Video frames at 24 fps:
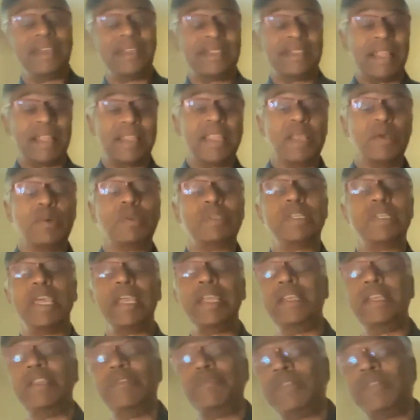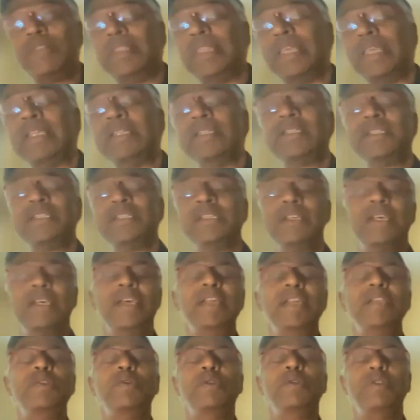that they were saying different things
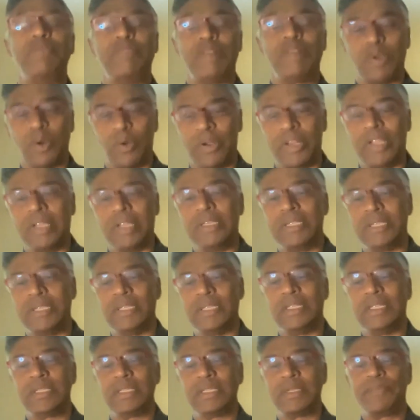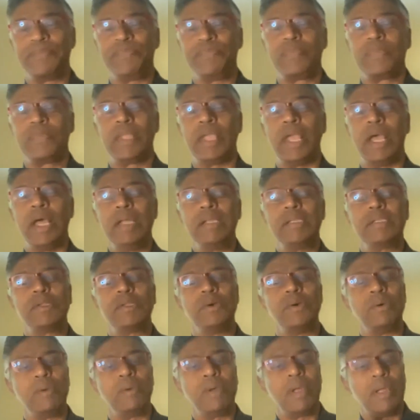to different audiences. Yeah,
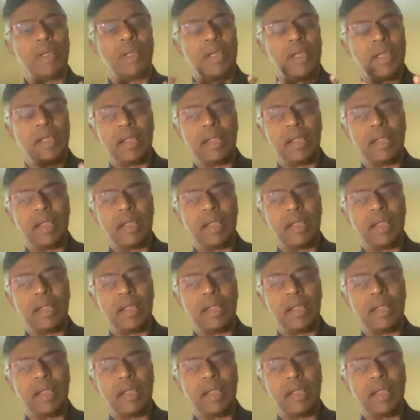so